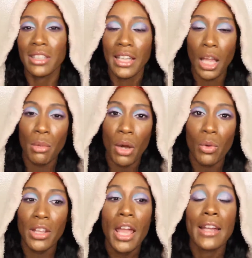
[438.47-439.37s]
they came out
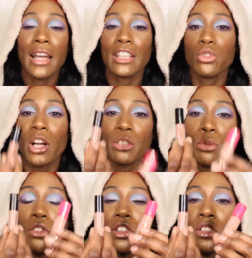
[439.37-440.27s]
with. Now I swatched
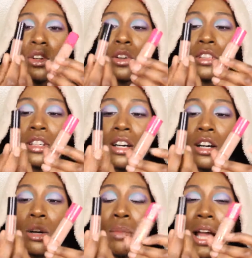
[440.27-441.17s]
both of these on the um,